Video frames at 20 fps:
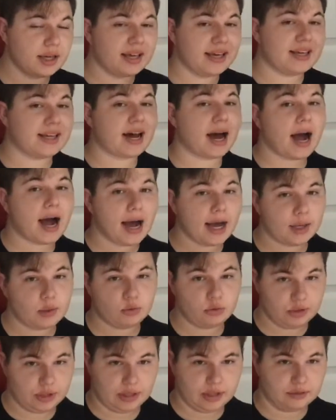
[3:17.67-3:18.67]
and I
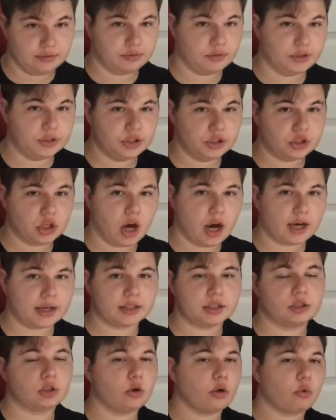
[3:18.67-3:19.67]
will get a free stock.
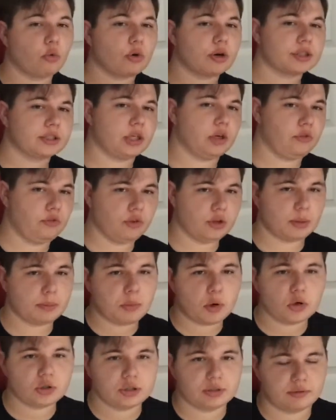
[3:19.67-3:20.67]
So it works out for the
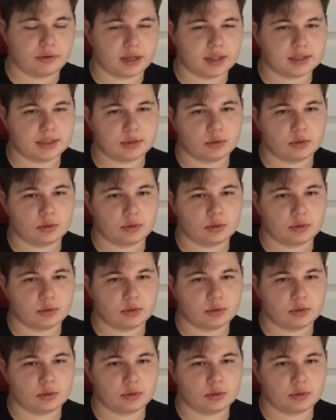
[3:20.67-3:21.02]
both of us.